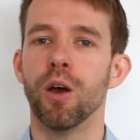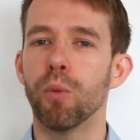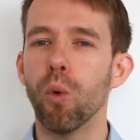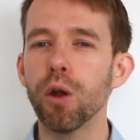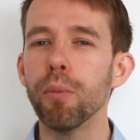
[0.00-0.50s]

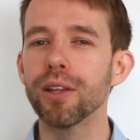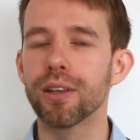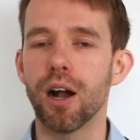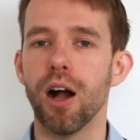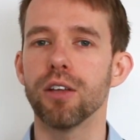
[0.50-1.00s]
But what about the
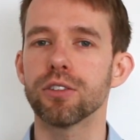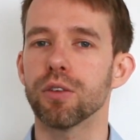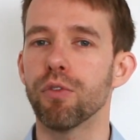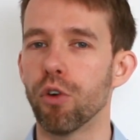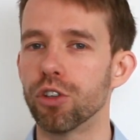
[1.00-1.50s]
cost
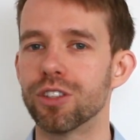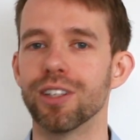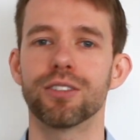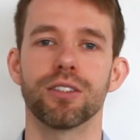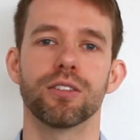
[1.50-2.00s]
for
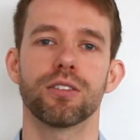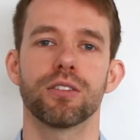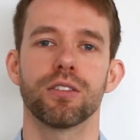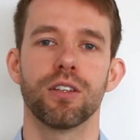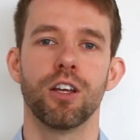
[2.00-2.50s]
citizens?
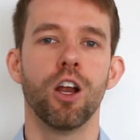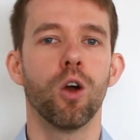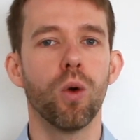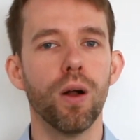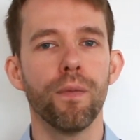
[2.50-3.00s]

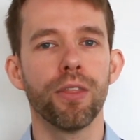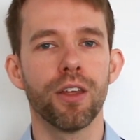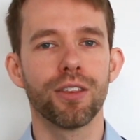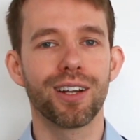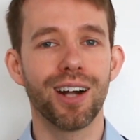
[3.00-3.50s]
Well,
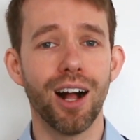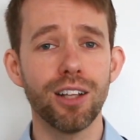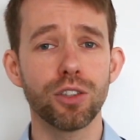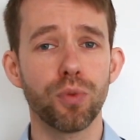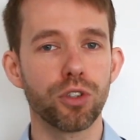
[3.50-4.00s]
the
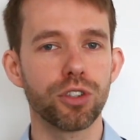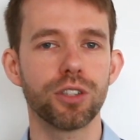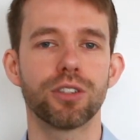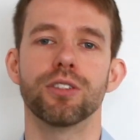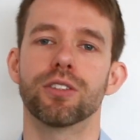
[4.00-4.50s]
cost for
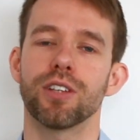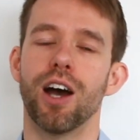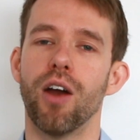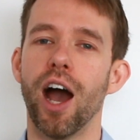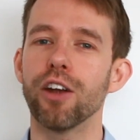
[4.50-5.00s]
citizens
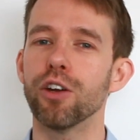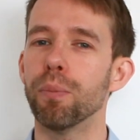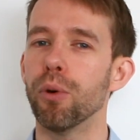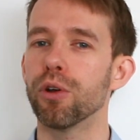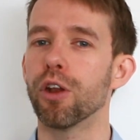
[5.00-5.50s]
are either the
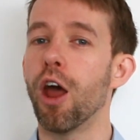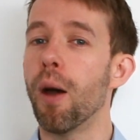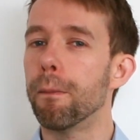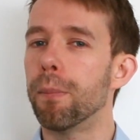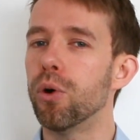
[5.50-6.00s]
burden
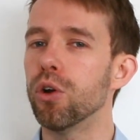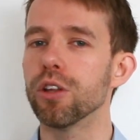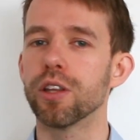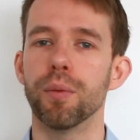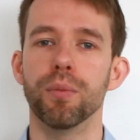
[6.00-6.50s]
put
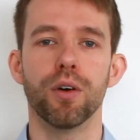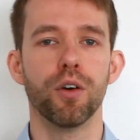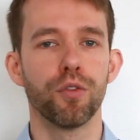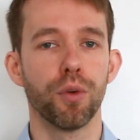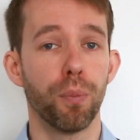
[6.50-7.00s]
on them
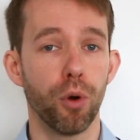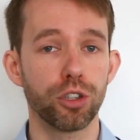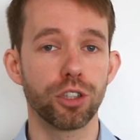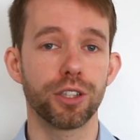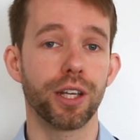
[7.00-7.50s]
from
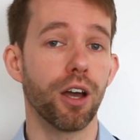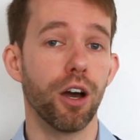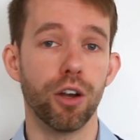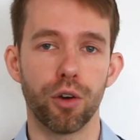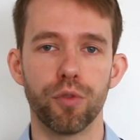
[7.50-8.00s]
purchasing
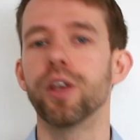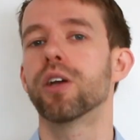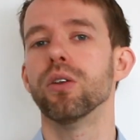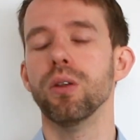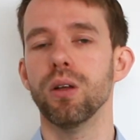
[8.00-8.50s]
another
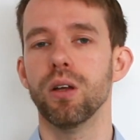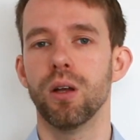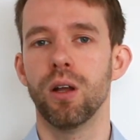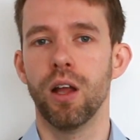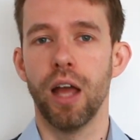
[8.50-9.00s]
vehicle,
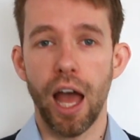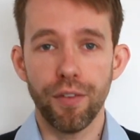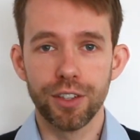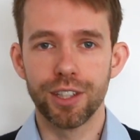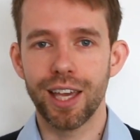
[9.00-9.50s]

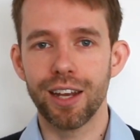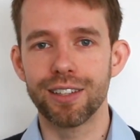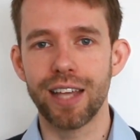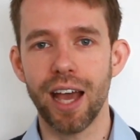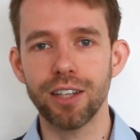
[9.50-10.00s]
having to get a
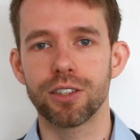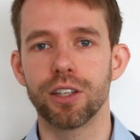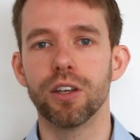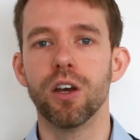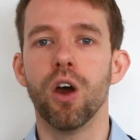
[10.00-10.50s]

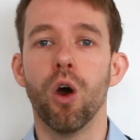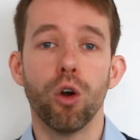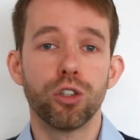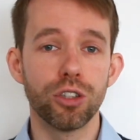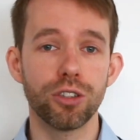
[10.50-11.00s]
taxi,
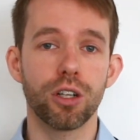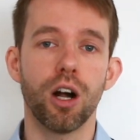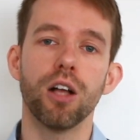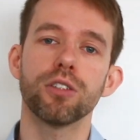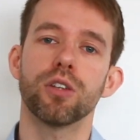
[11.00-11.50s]
or just the
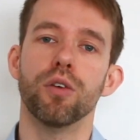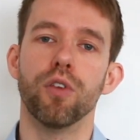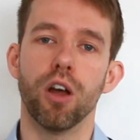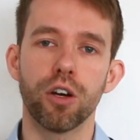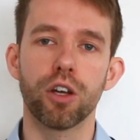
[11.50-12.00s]
cost of
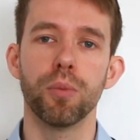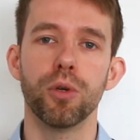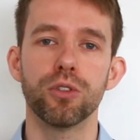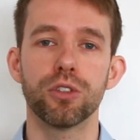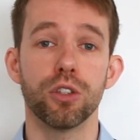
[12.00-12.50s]
longer
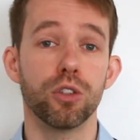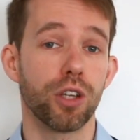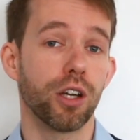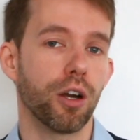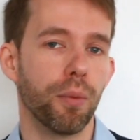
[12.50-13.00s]
commutes
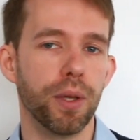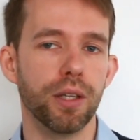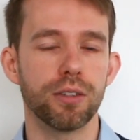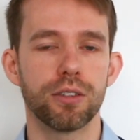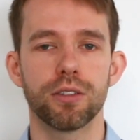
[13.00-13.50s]
using other
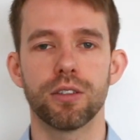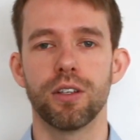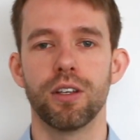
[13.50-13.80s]
means.